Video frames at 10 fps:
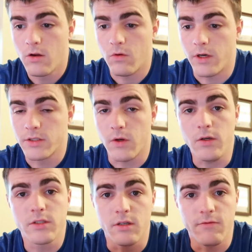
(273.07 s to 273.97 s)
right? So I
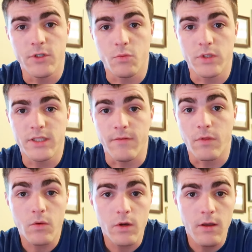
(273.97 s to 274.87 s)
was in Division
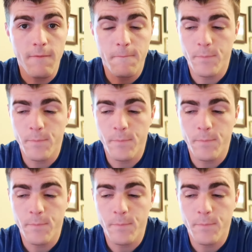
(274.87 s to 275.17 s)
173.